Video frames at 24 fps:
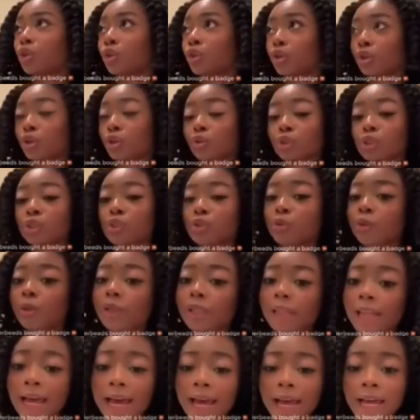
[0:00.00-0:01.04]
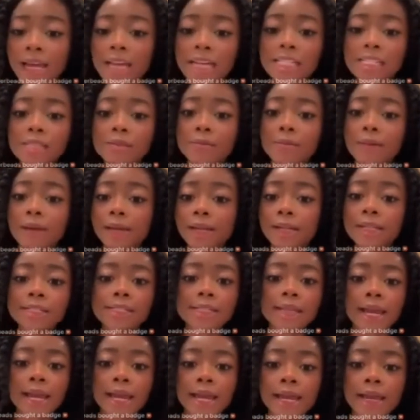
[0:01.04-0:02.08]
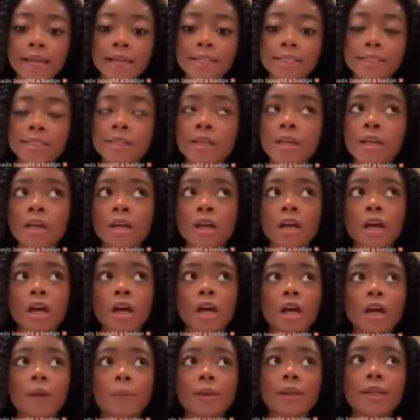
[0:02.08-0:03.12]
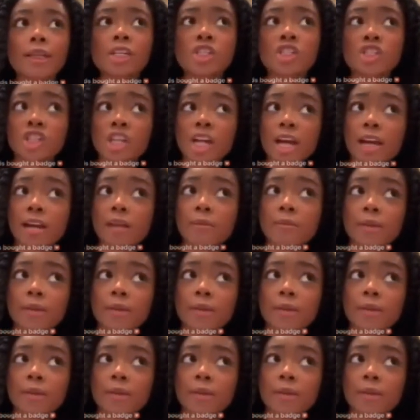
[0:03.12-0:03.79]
Well, yes, I've been taking care of my mental health.